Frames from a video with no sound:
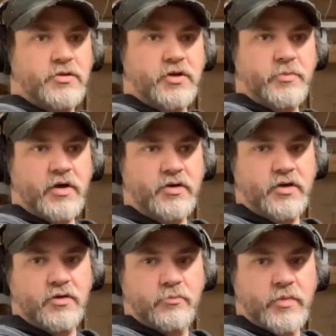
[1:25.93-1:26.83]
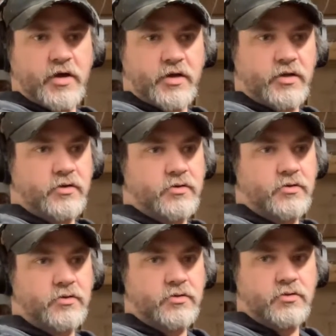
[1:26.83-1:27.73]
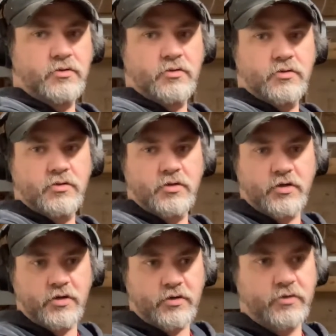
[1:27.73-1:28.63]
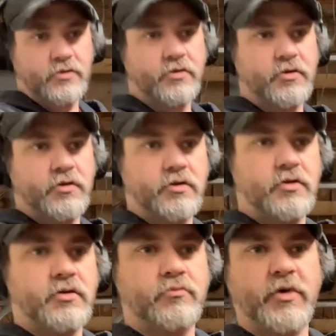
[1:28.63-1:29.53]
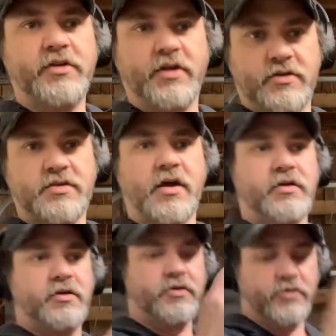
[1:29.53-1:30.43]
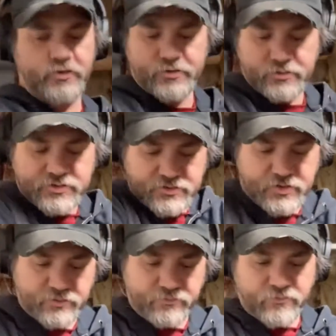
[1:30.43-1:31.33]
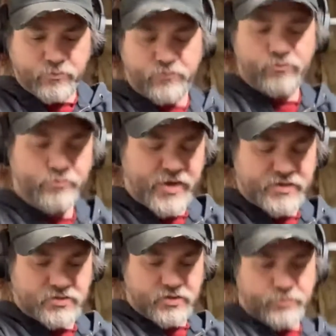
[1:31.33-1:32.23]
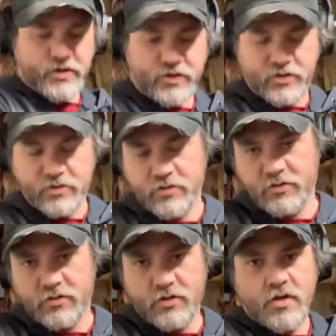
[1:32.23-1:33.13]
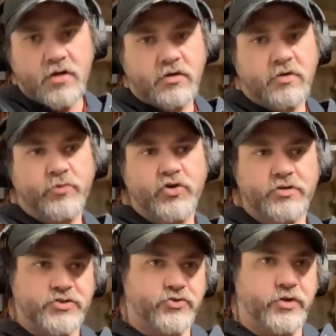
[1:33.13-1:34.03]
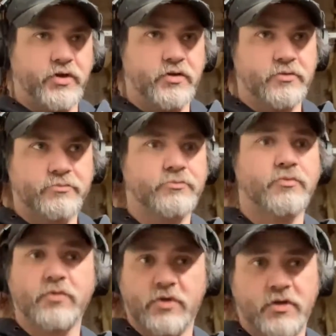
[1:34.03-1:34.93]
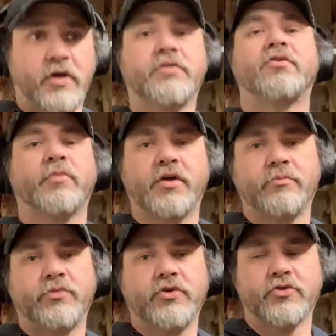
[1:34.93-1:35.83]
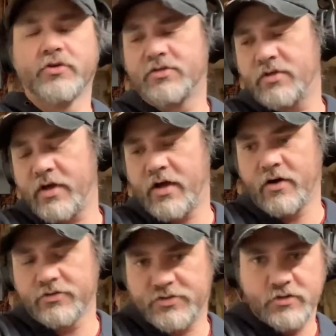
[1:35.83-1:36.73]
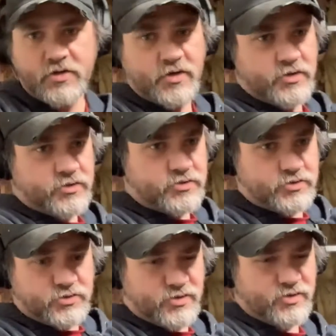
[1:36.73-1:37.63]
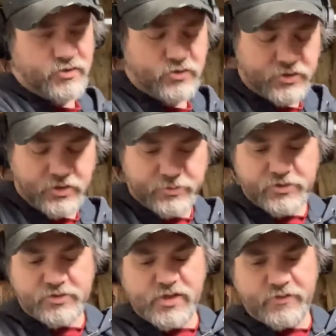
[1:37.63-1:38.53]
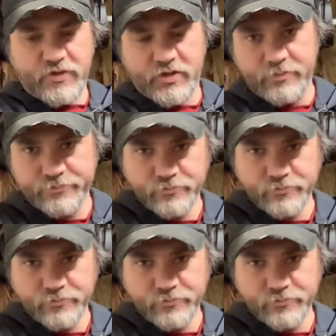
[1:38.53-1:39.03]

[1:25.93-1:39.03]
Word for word: thinking about getting my uh, my desk out of here since I messed up my computer screen. I took my computer into the house to uh, hook it up to the TV